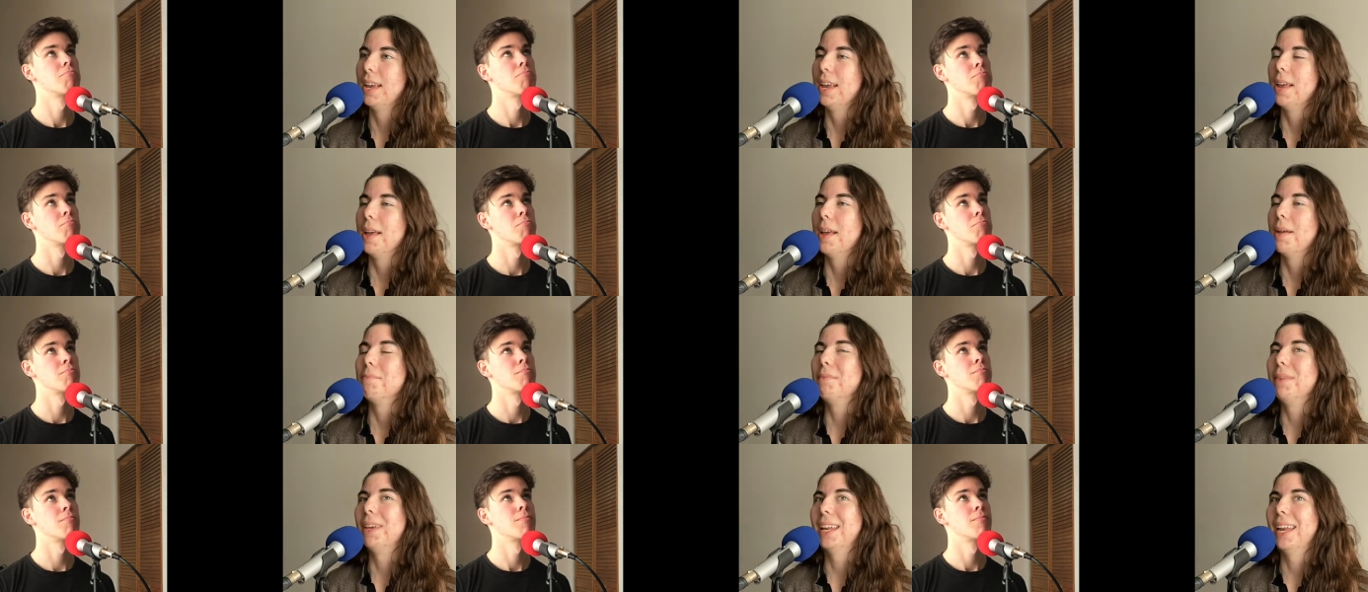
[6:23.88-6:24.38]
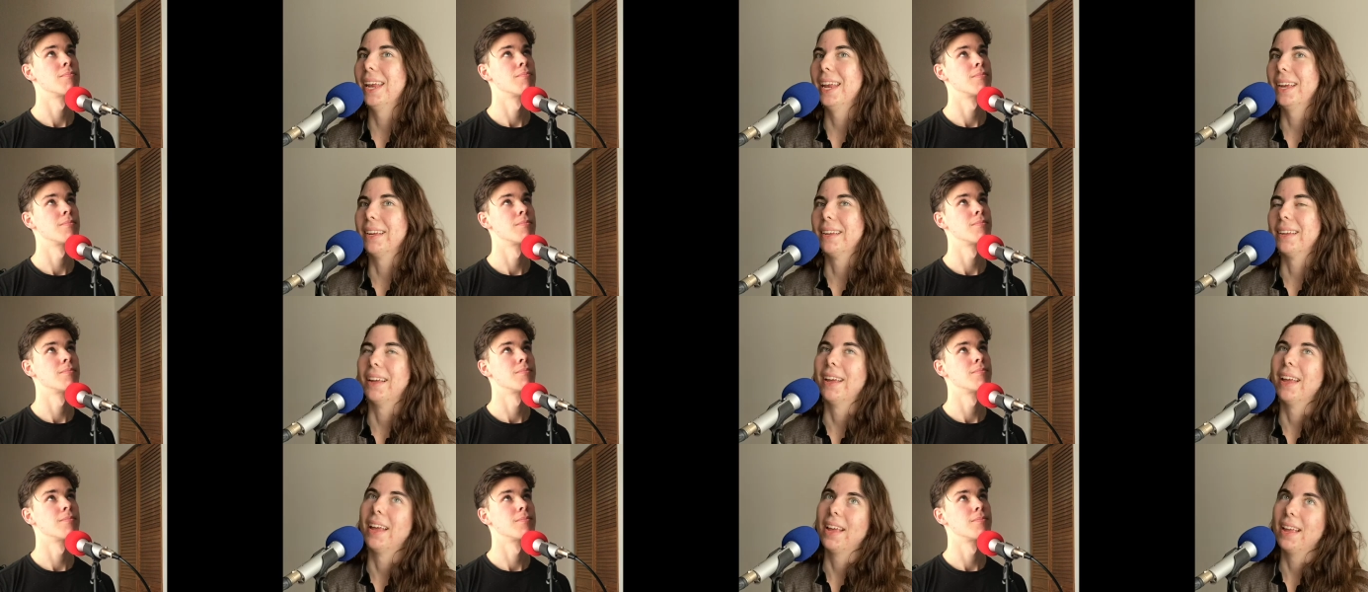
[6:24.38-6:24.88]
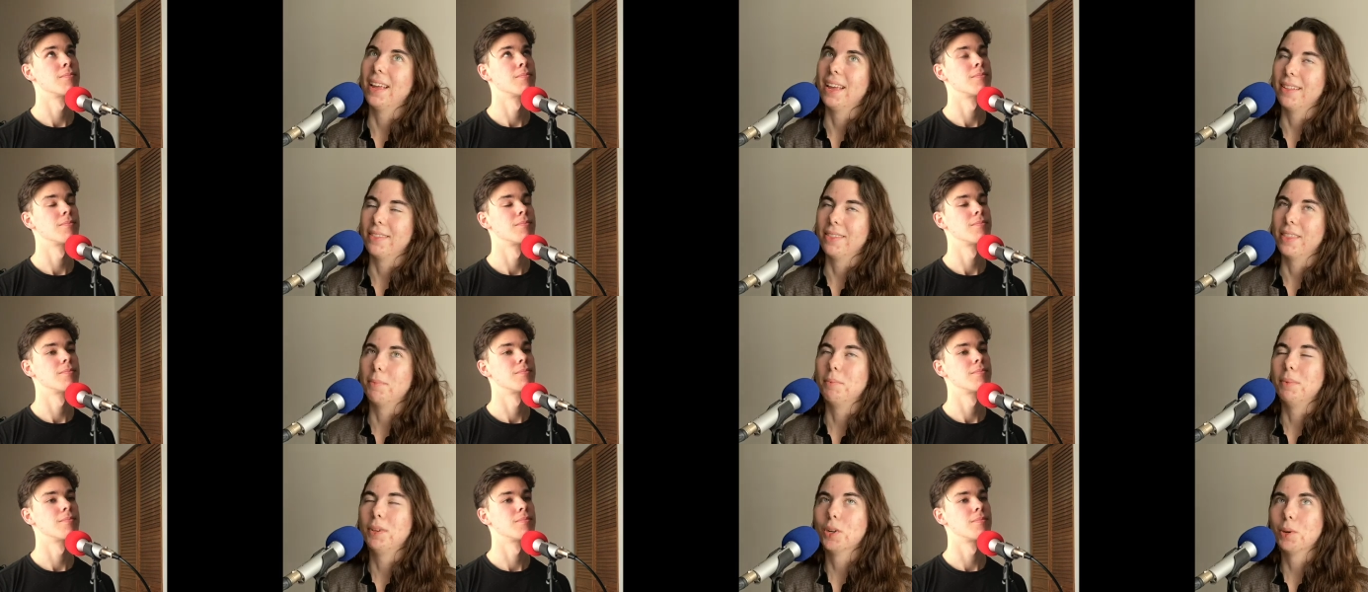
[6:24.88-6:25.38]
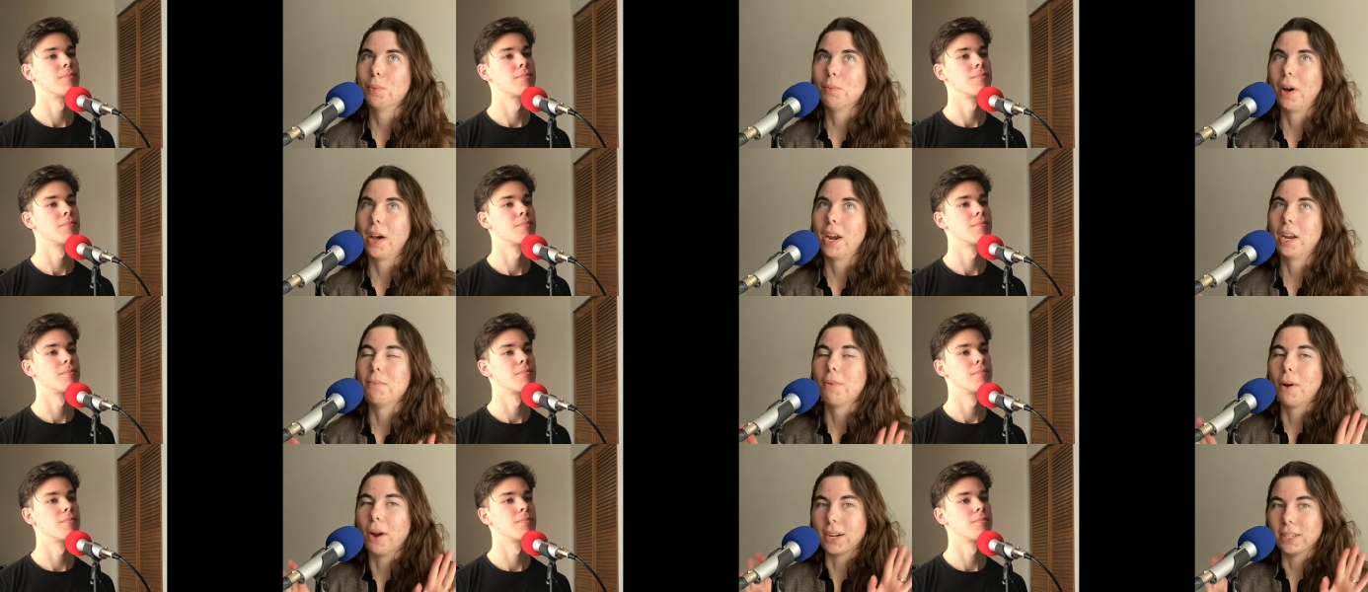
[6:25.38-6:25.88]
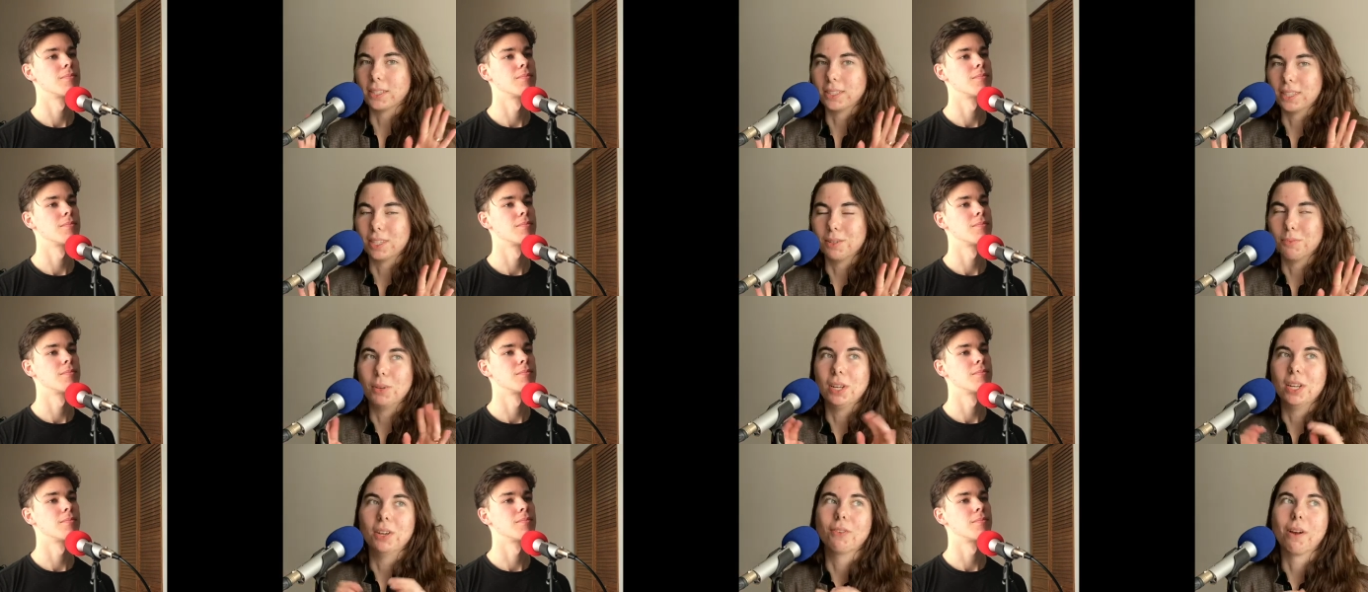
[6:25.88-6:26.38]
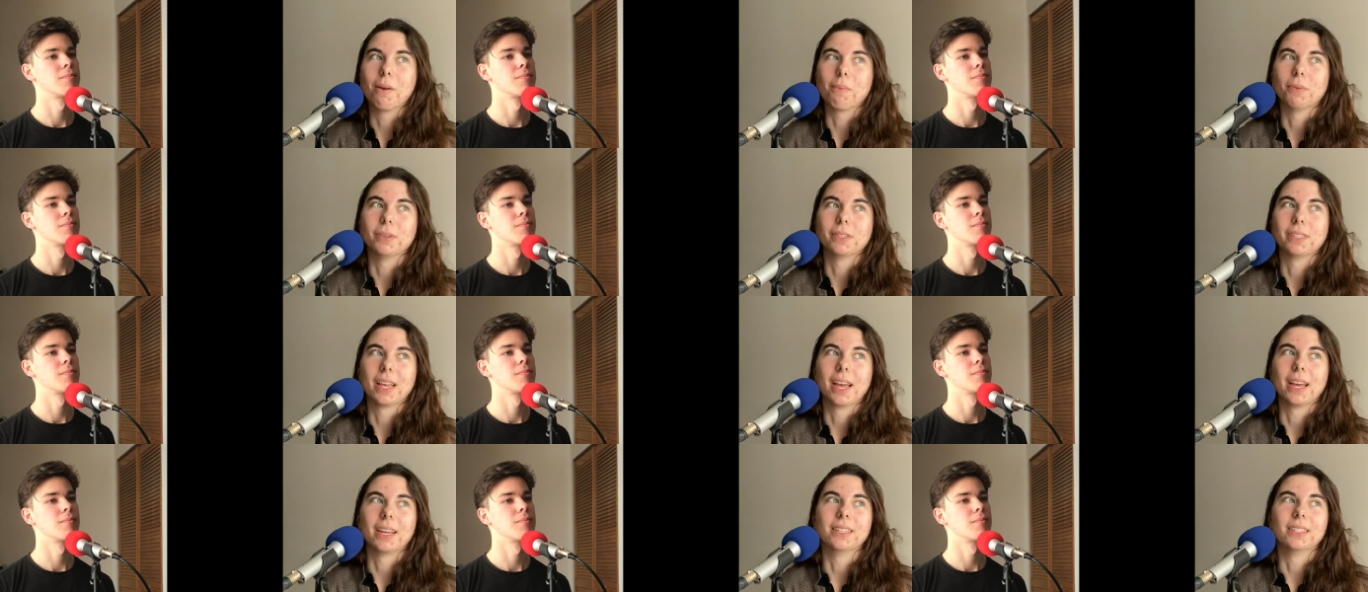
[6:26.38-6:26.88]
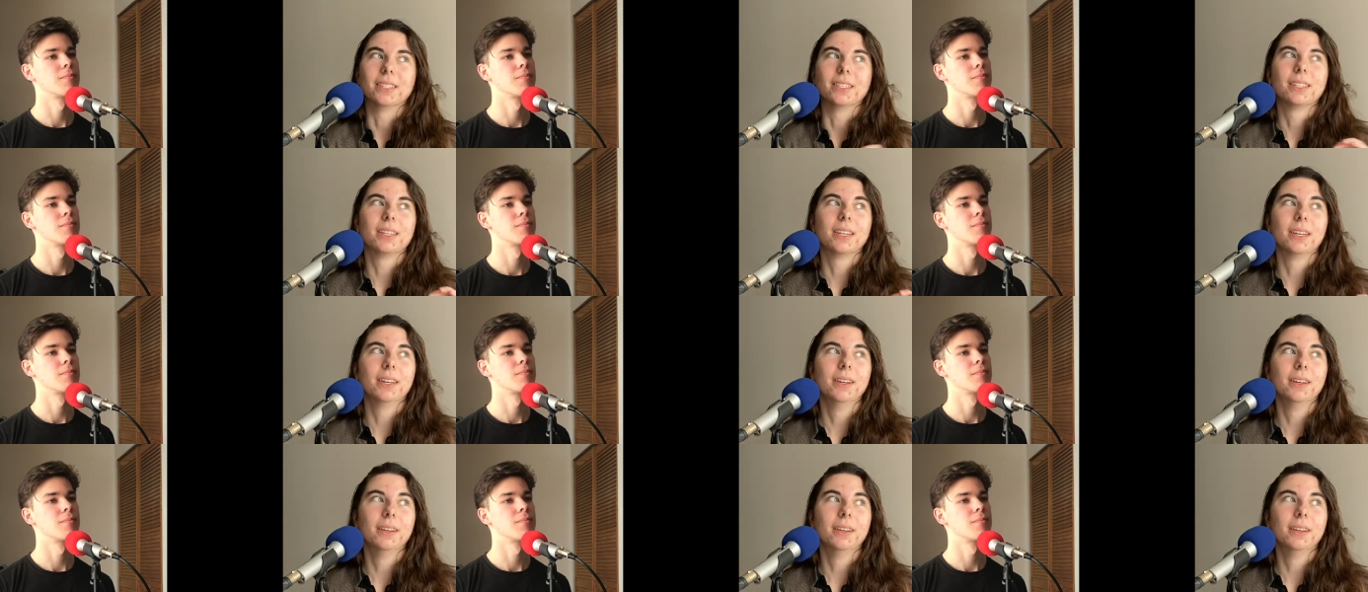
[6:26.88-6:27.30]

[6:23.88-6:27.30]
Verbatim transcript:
Speaker 1: meaning the beetle body parts to me represent